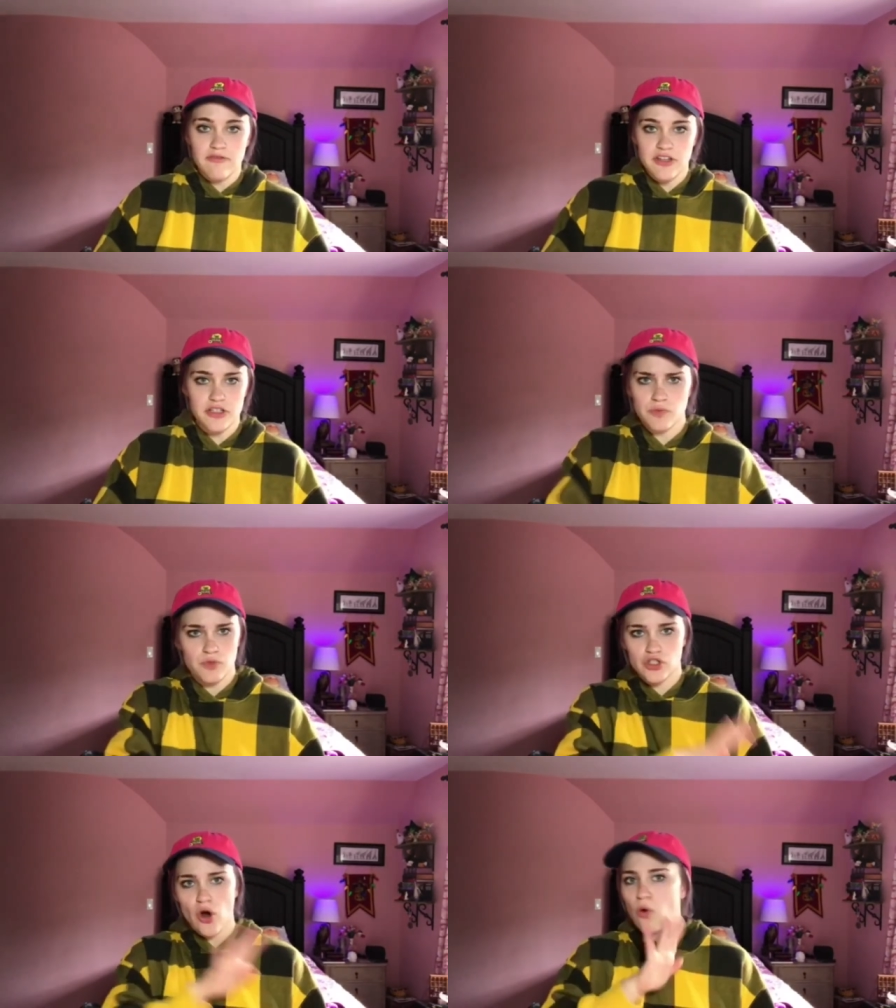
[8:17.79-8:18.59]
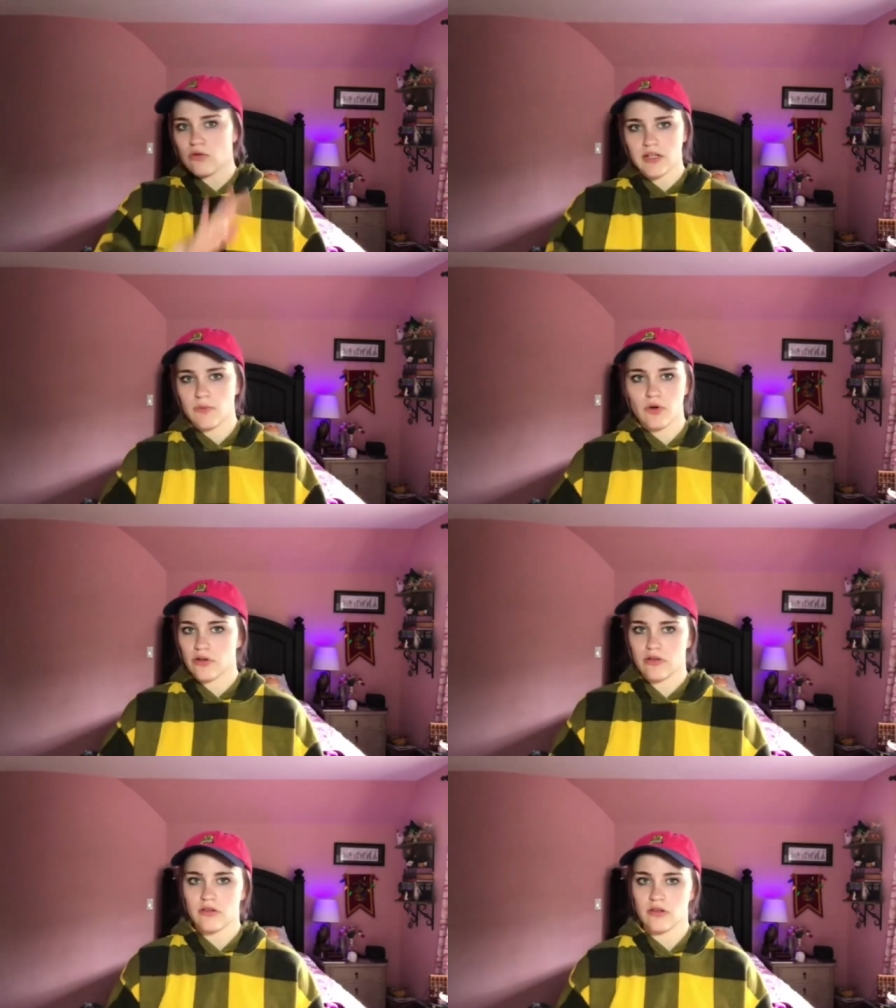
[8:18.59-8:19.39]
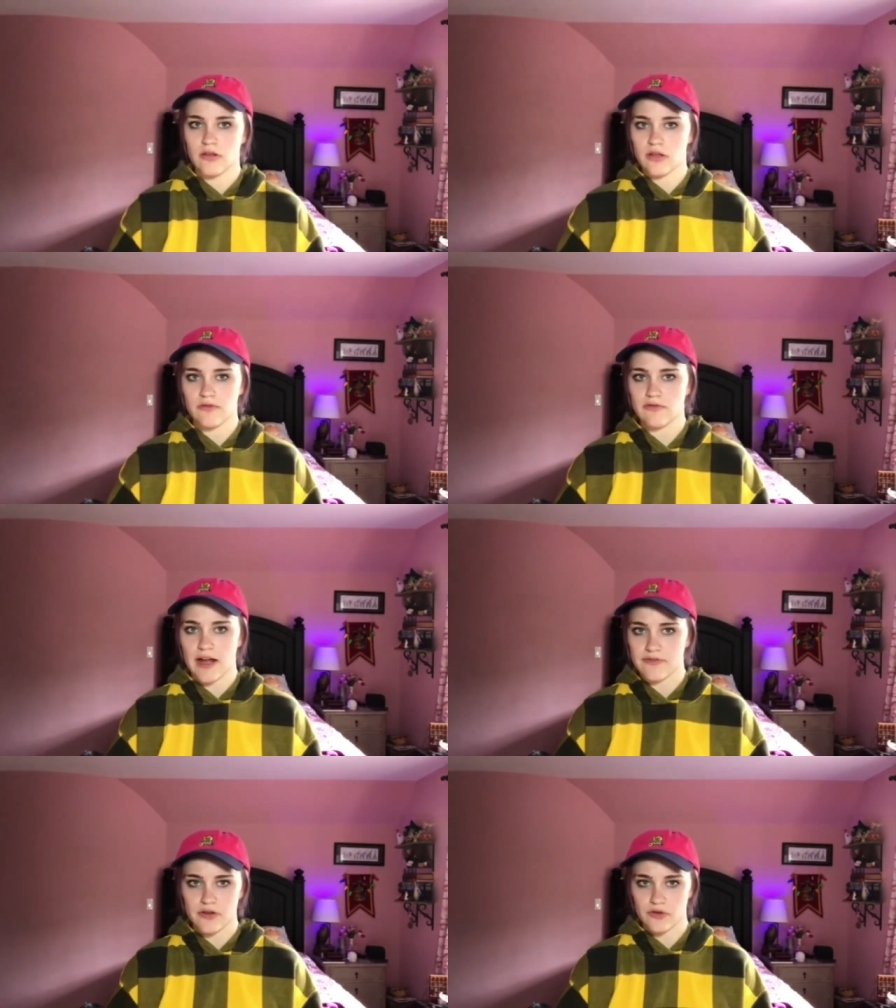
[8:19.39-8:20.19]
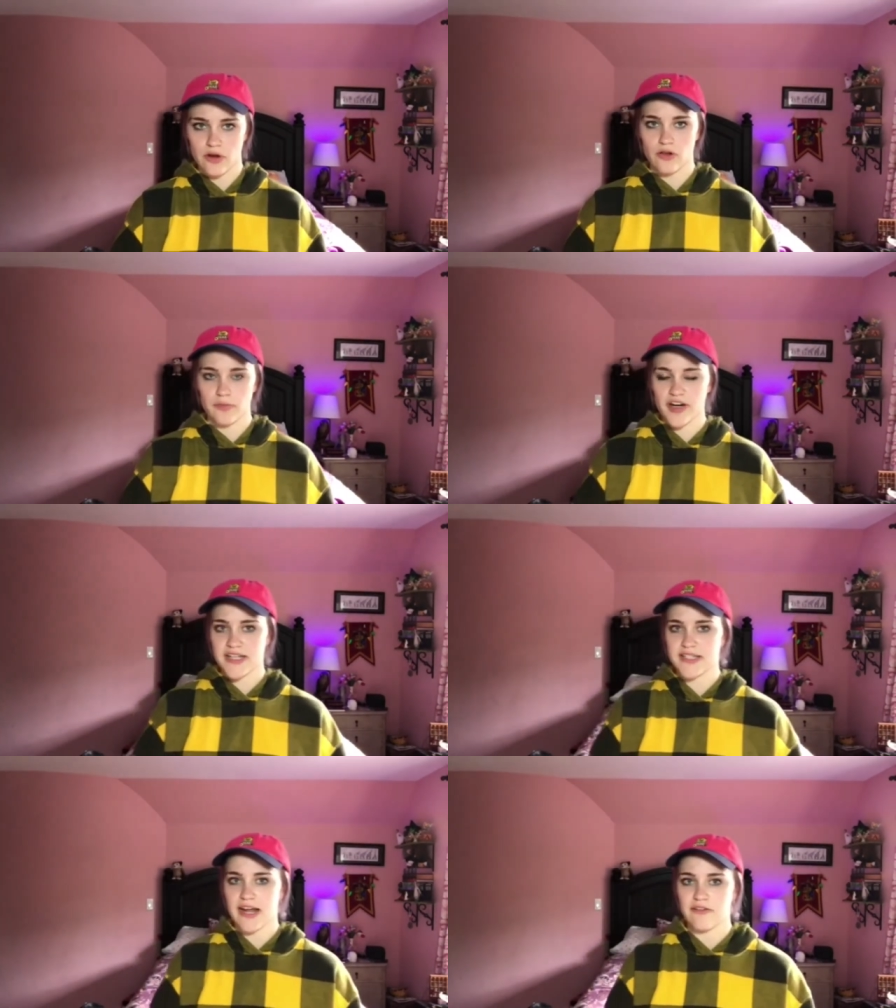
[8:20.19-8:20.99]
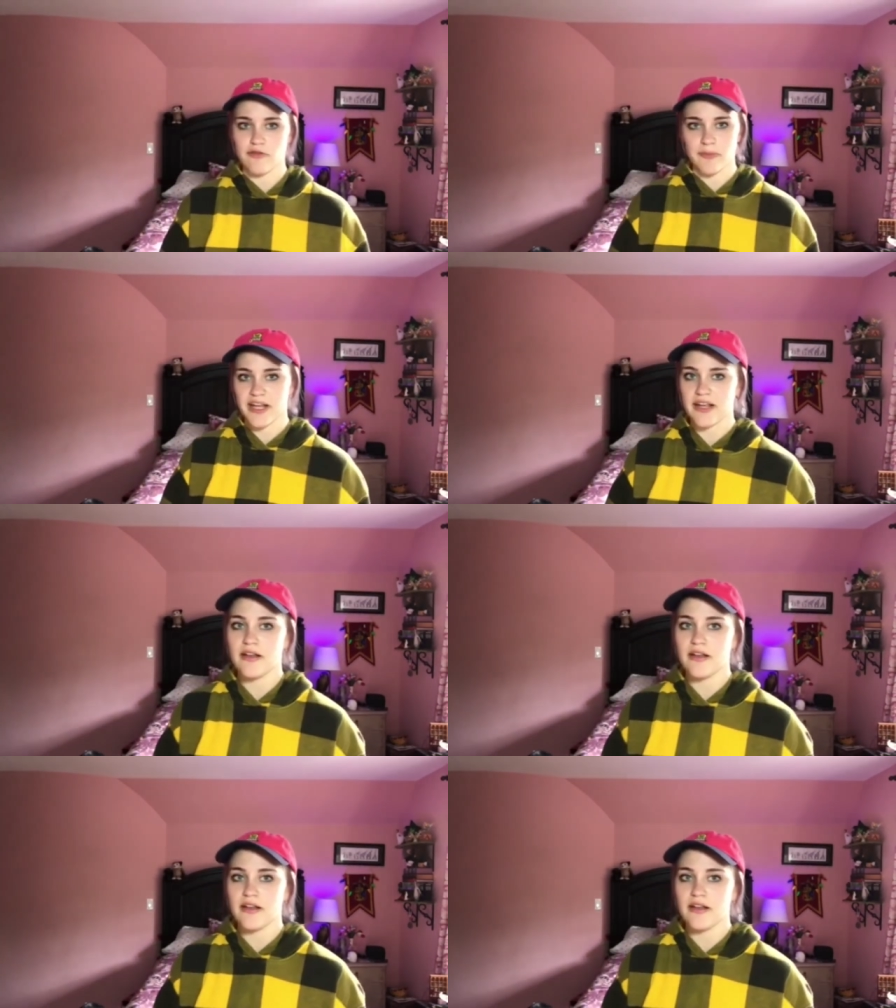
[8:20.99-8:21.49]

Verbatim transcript: It was totally worth the $500 price tag for me.